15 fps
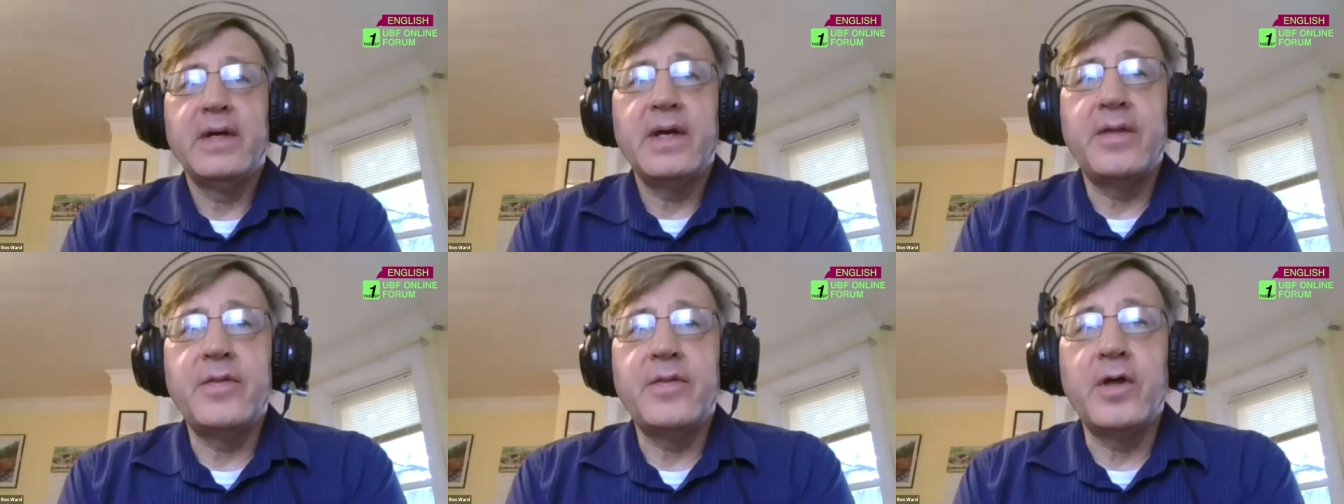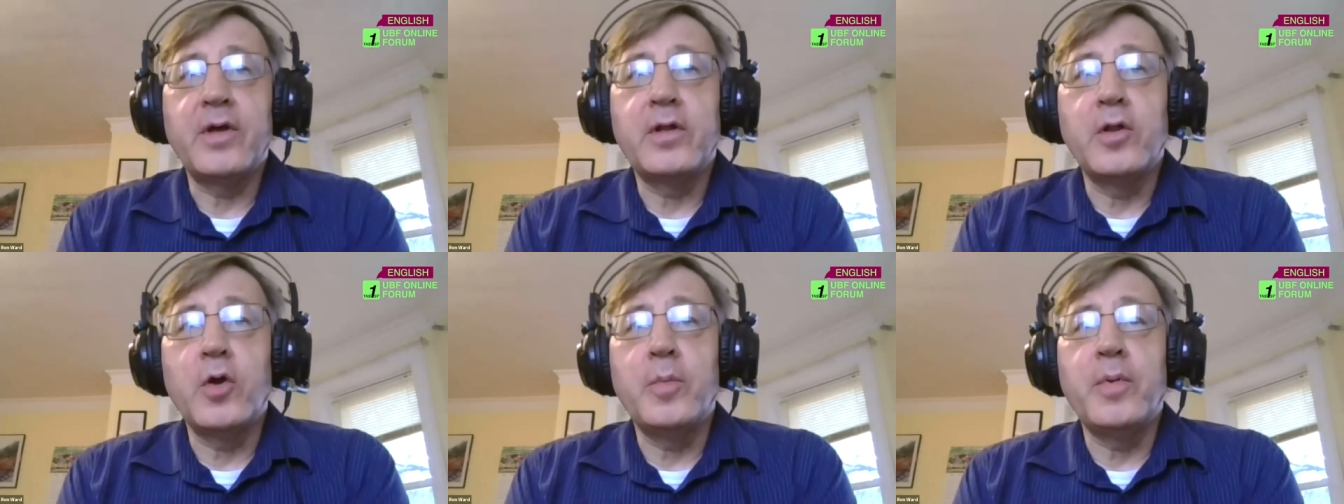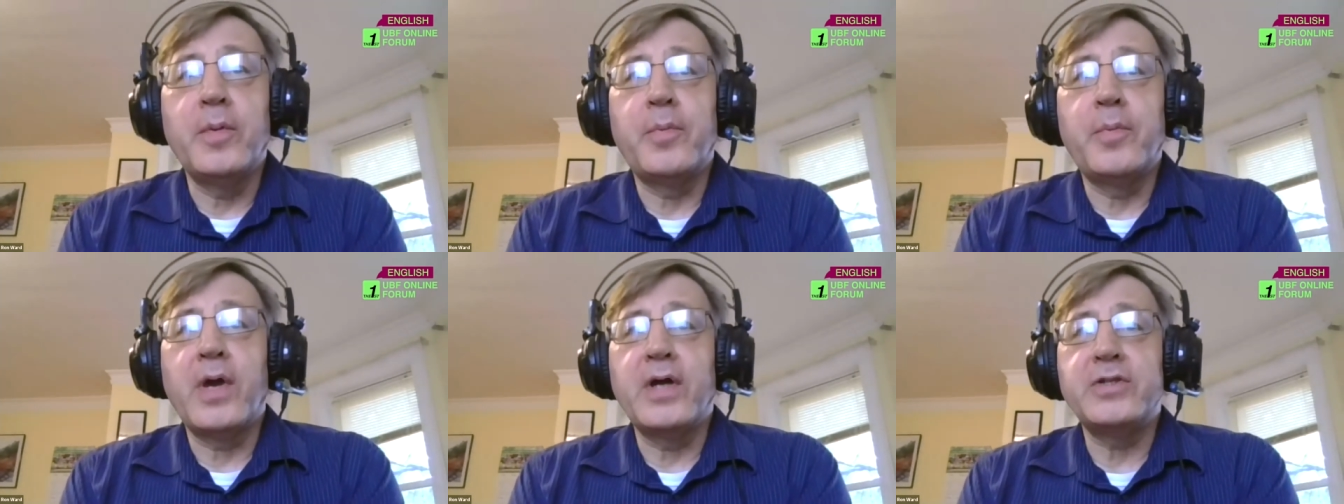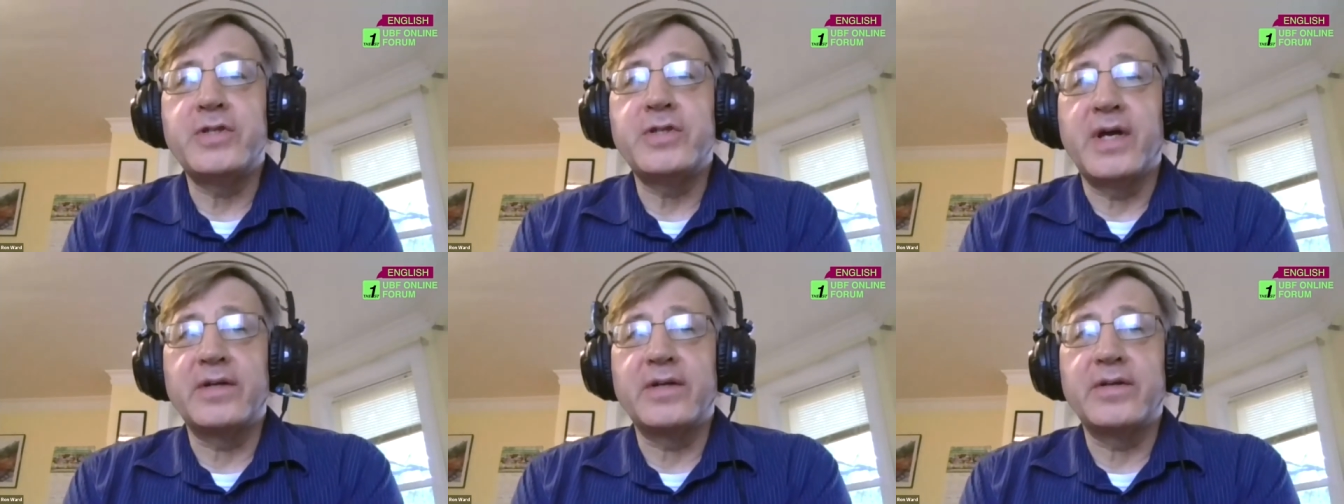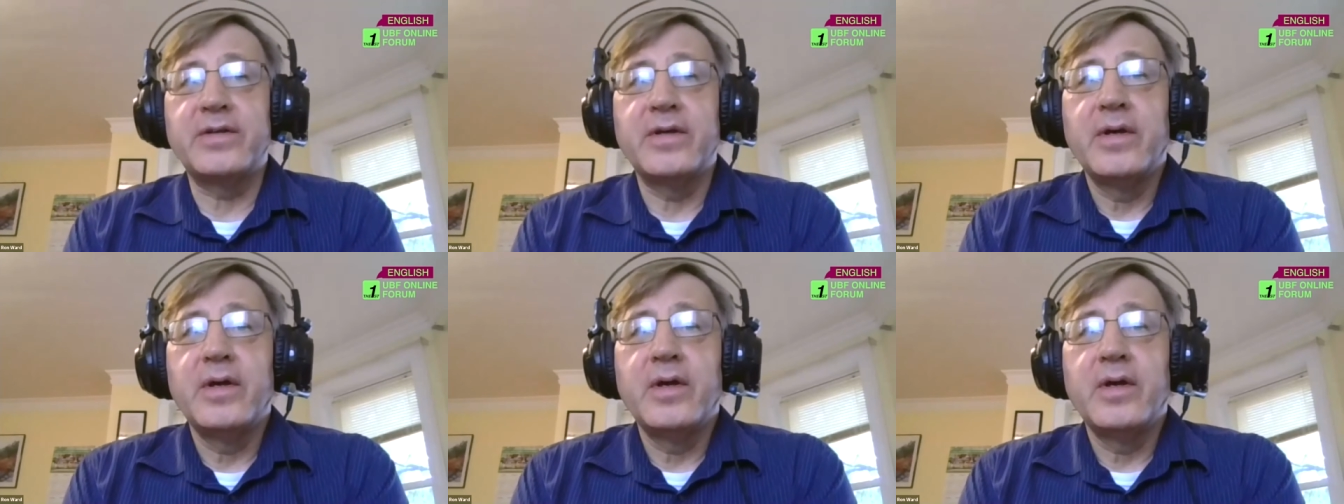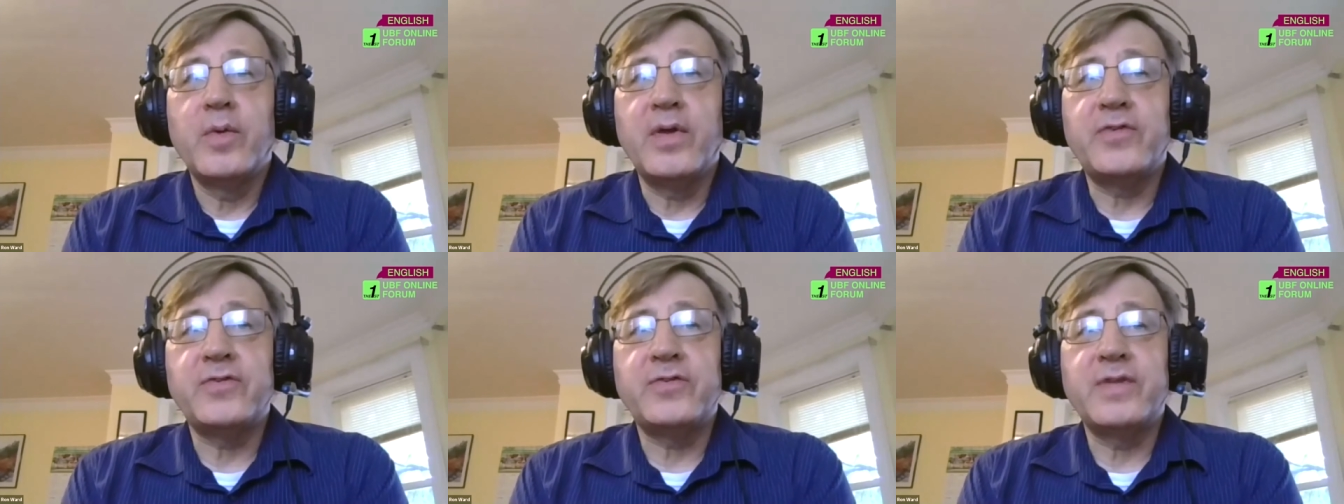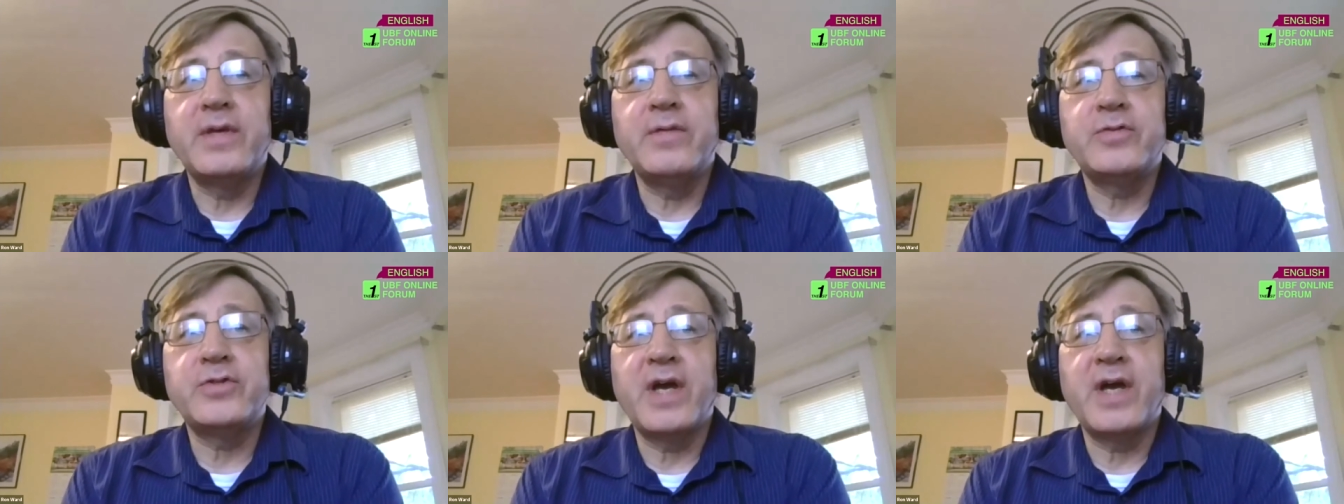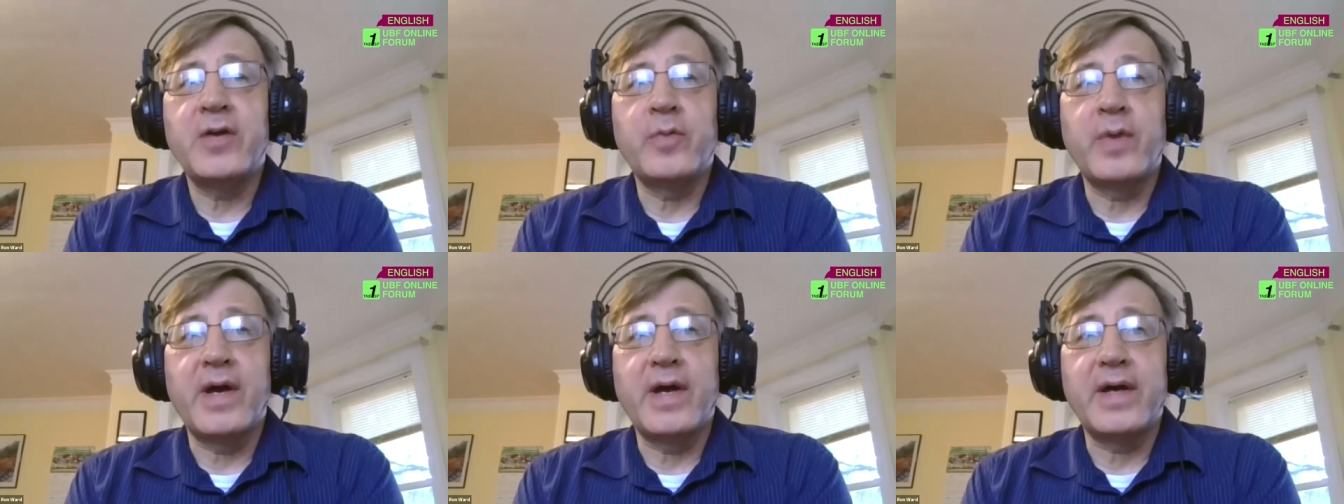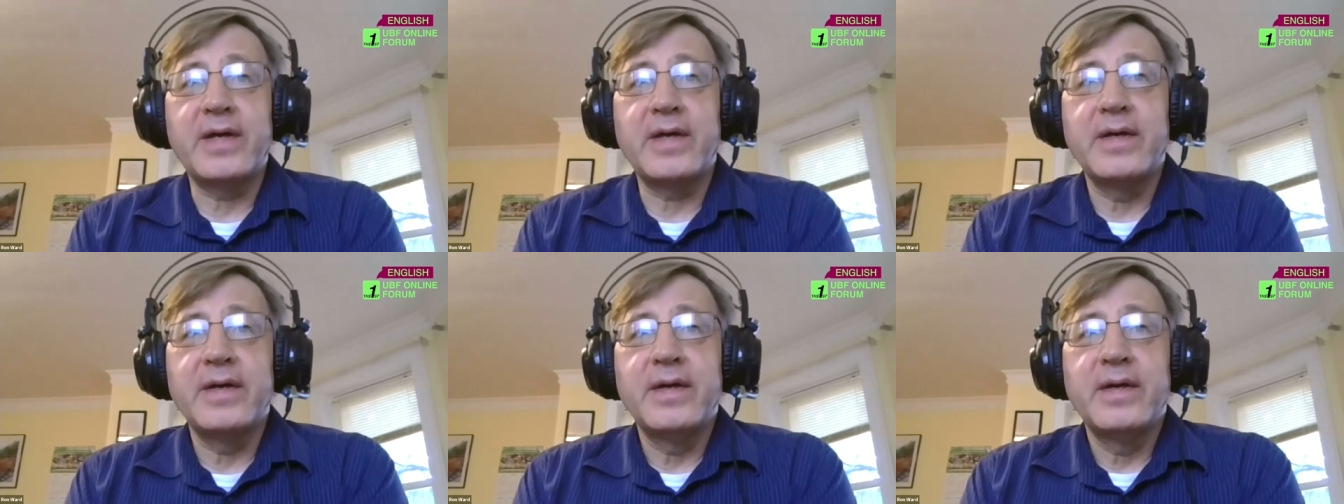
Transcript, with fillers: in the Global Project with Steve Shadrach